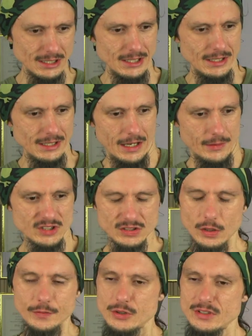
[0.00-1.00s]
I'm just
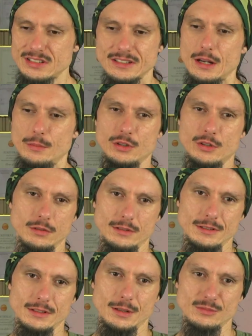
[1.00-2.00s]
not very stable
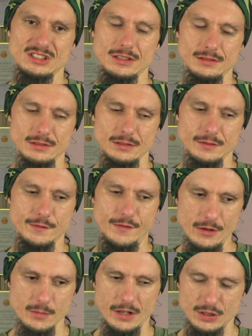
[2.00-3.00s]
currently. I'm still
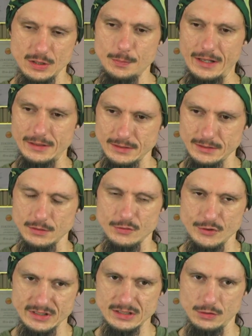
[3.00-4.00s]
very much dependent on
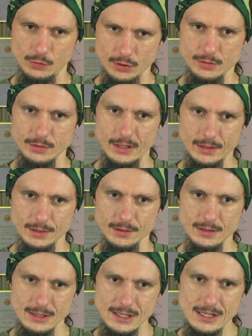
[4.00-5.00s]
just social connection
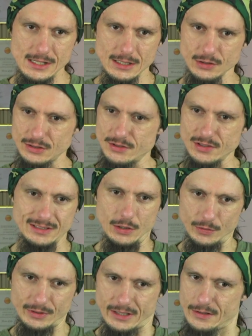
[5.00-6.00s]
because I just
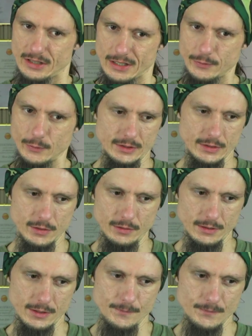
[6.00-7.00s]
don't have enough of it
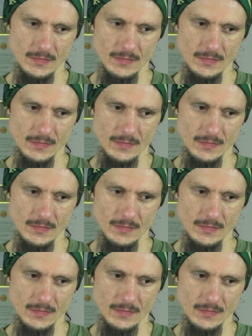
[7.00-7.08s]
currently.